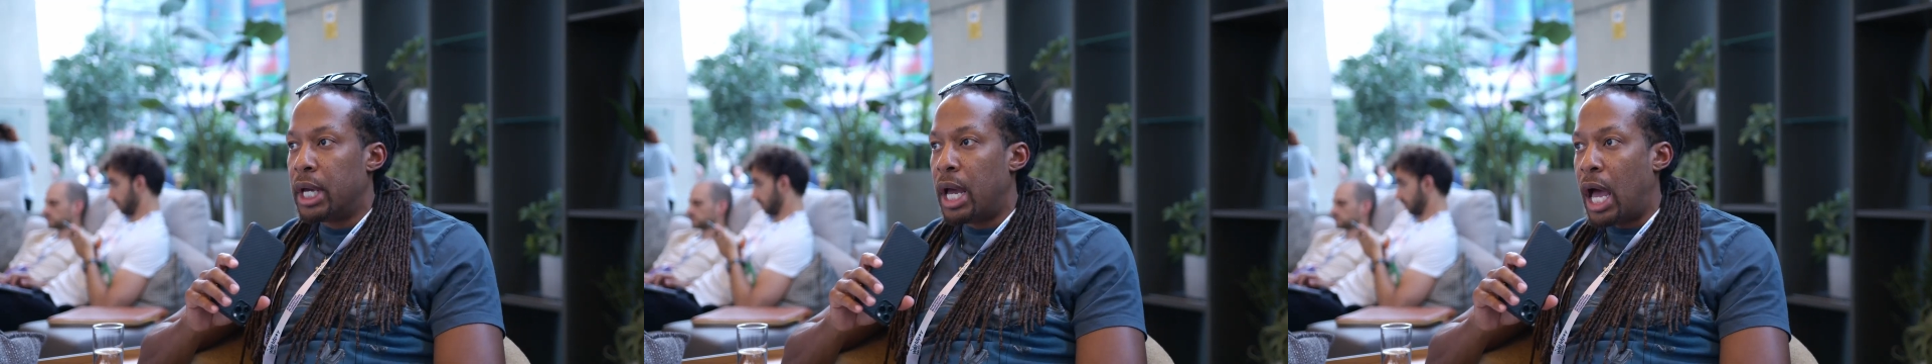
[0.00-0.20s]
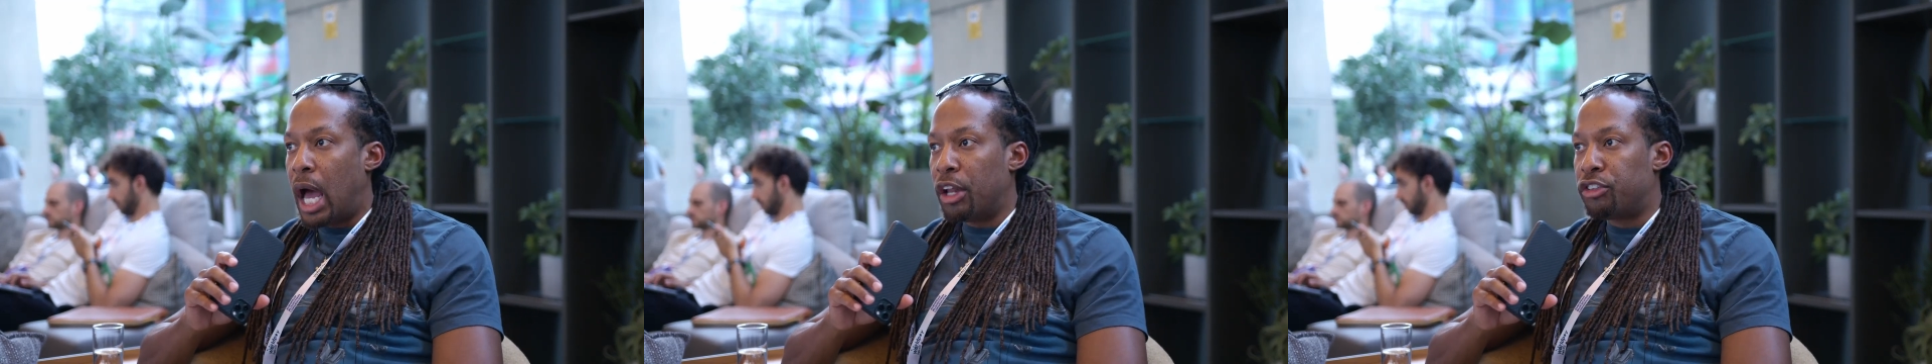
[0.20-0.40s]

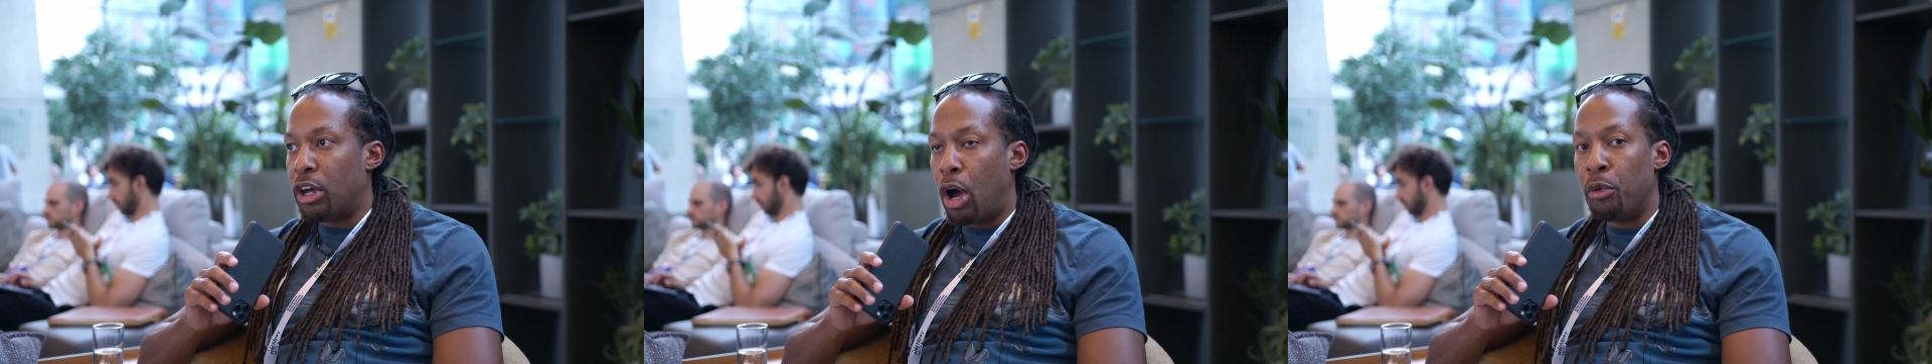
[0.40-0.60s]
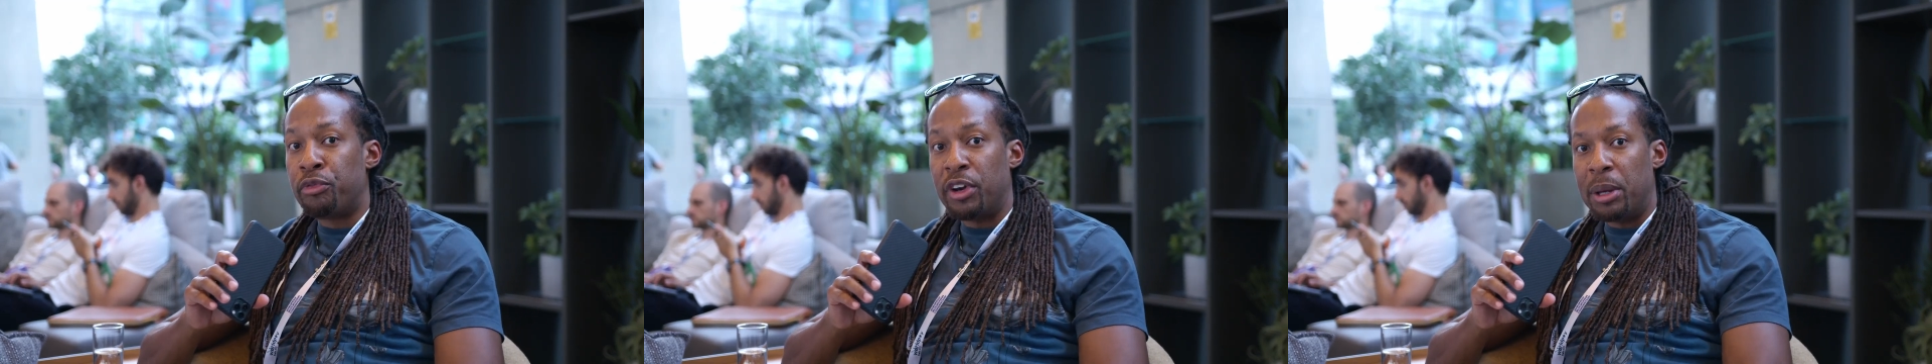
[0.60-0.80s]
to
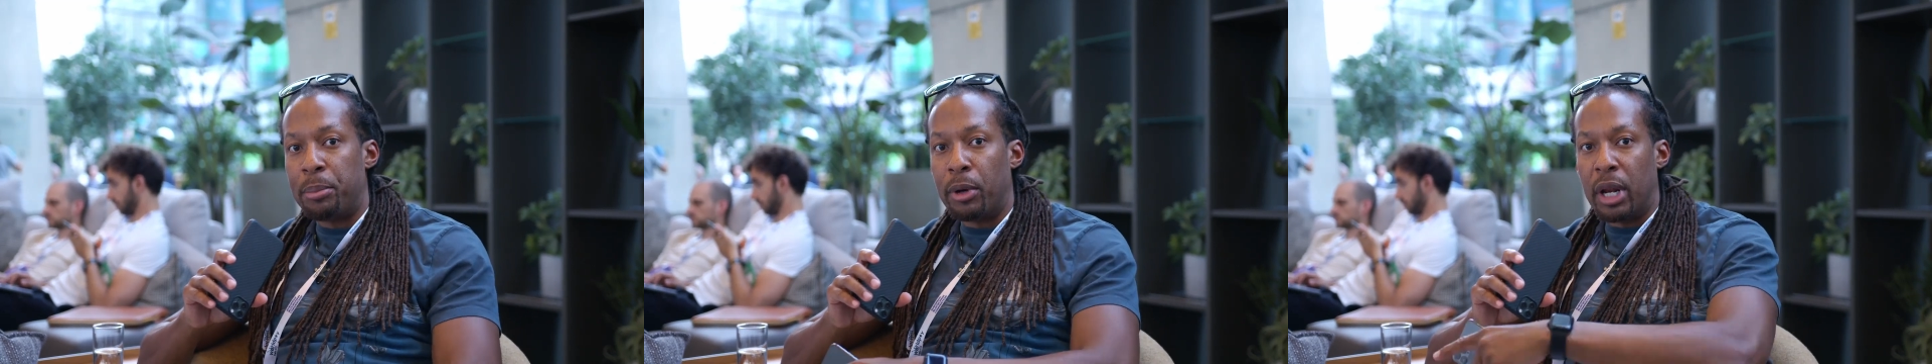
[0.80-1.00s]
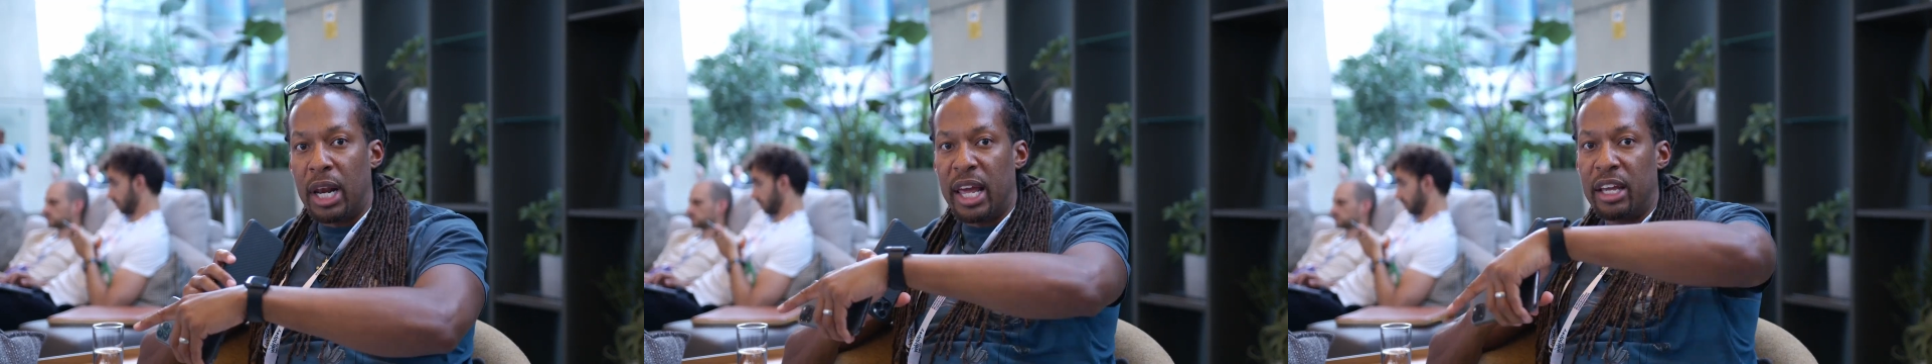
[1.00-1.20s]
hopefully
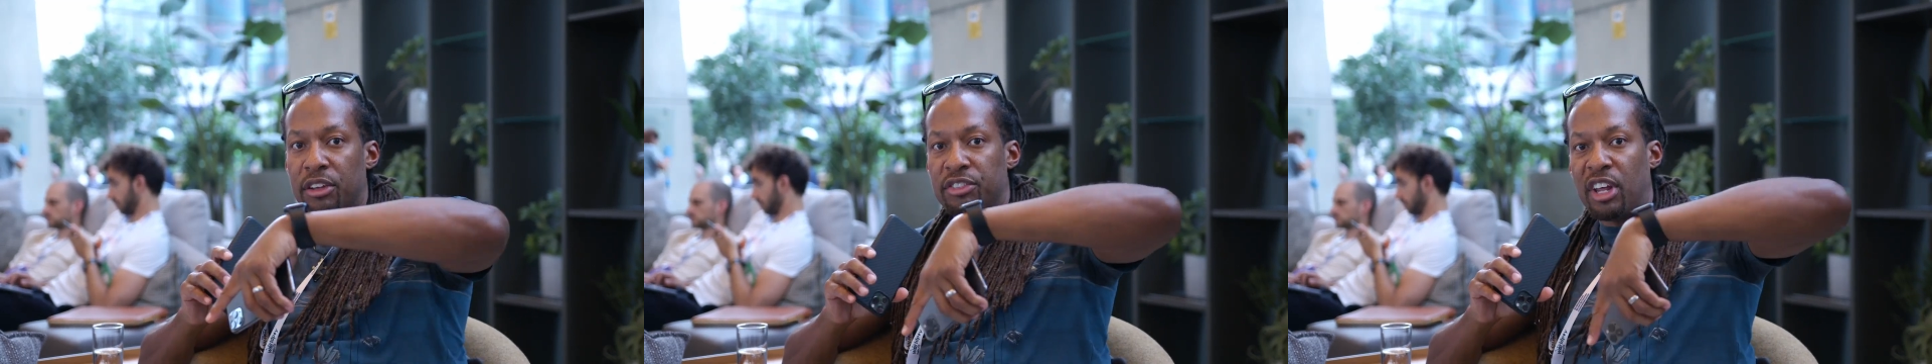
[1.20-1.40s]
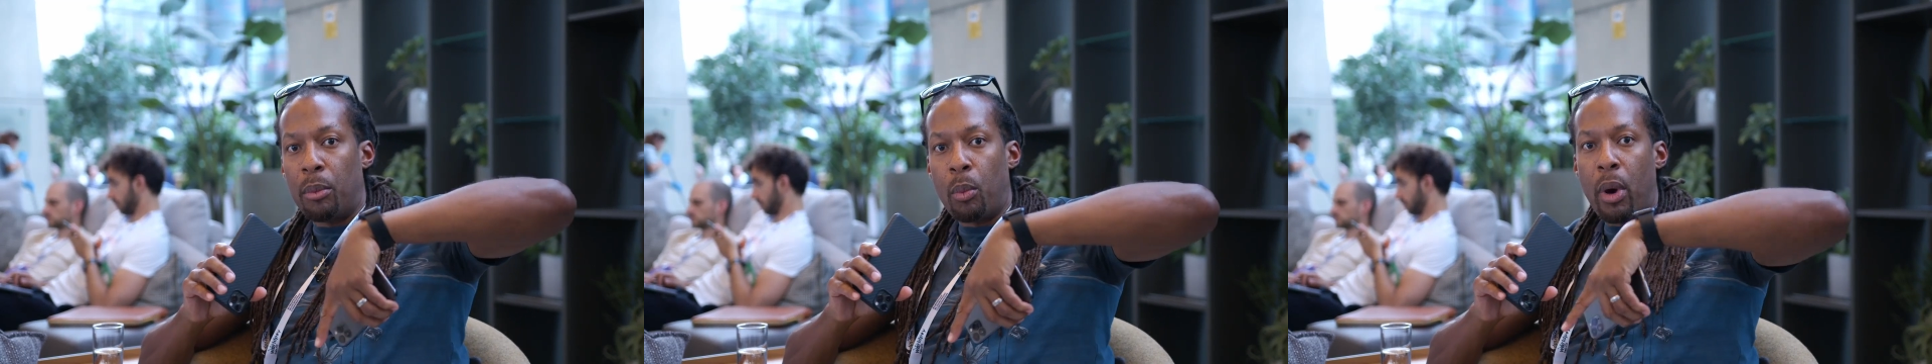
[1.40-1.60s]
put a link
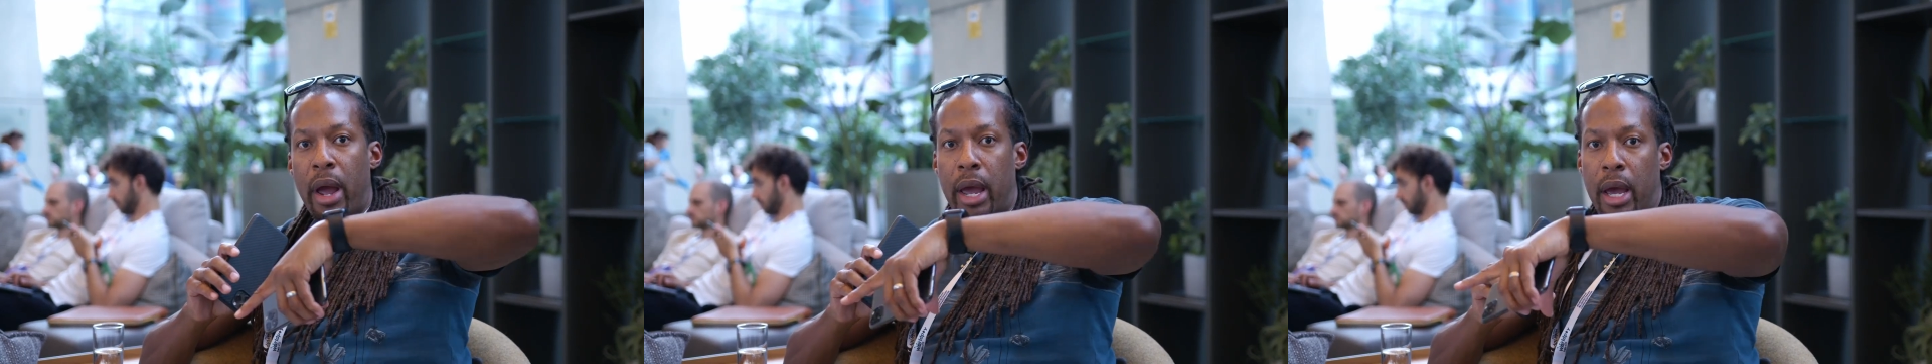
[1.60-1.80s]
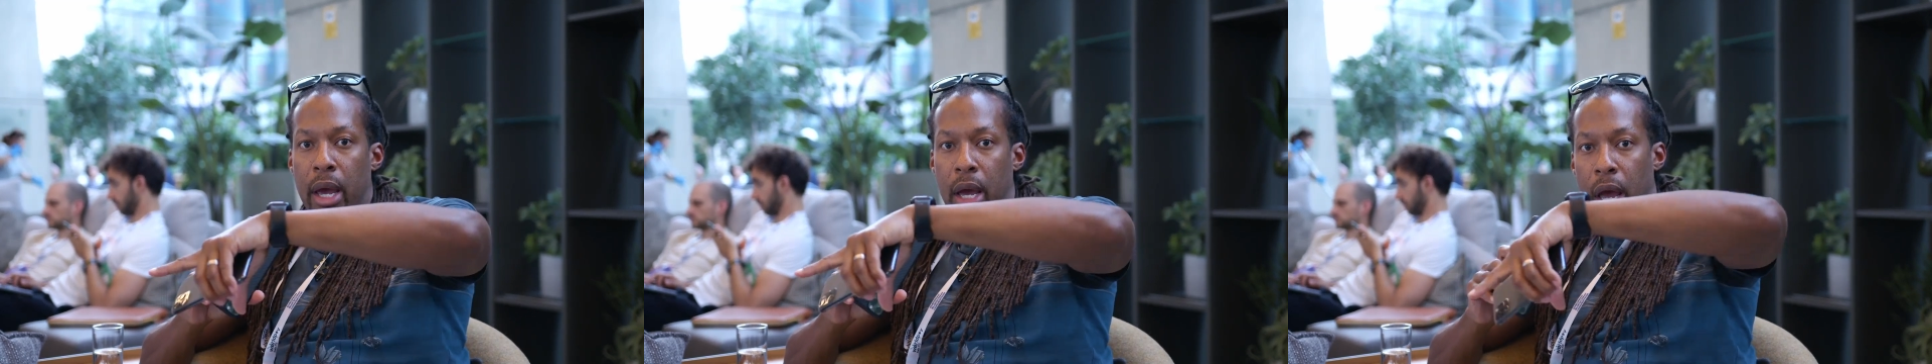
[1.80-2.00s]

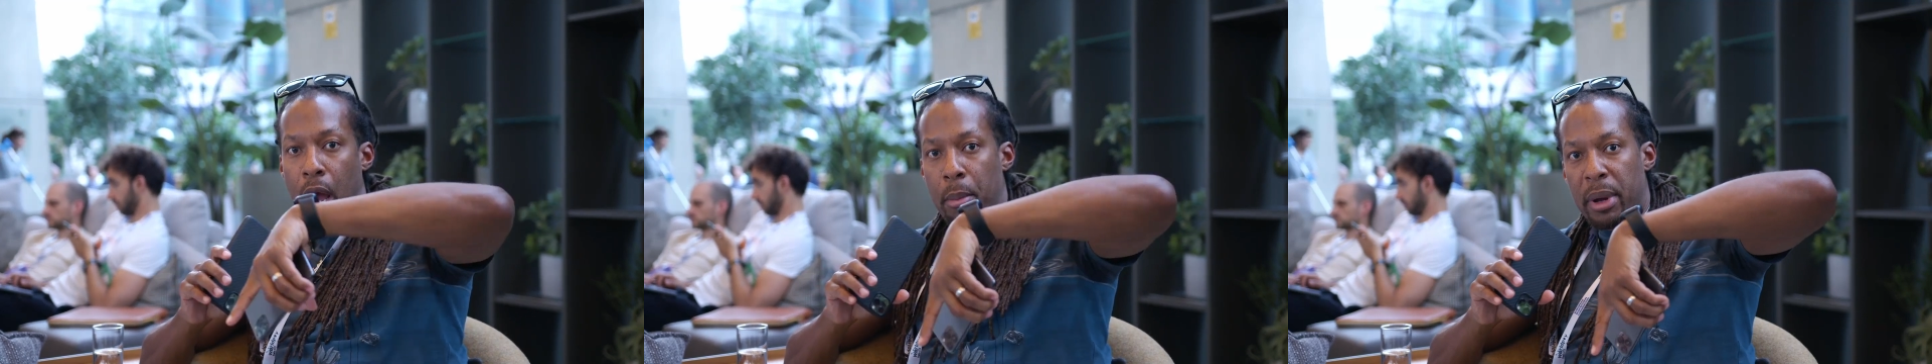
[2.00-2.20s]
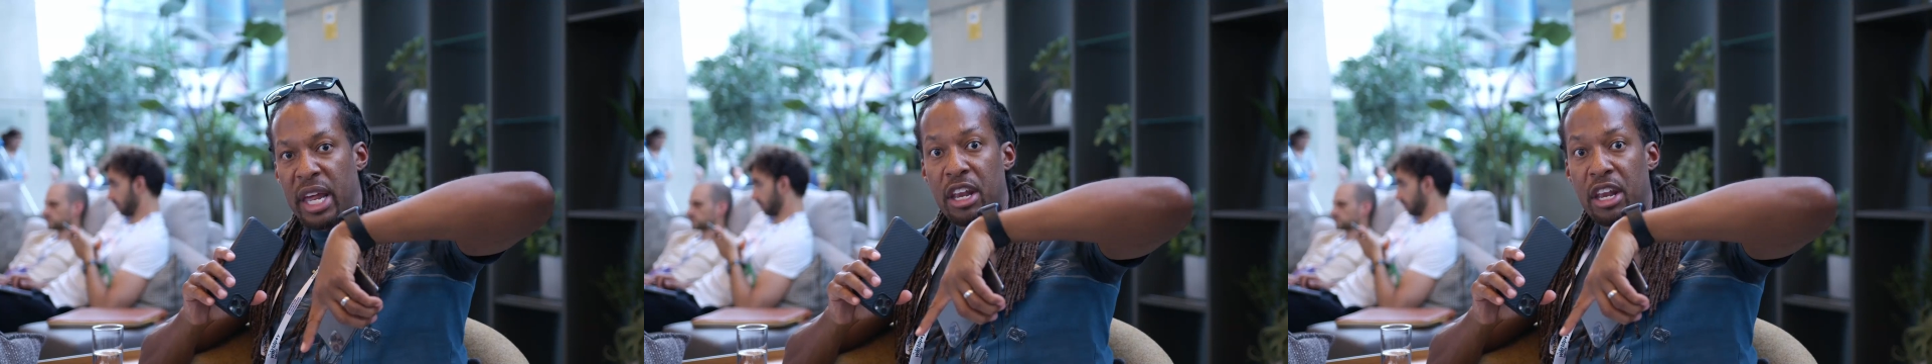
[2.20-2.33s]
somewhere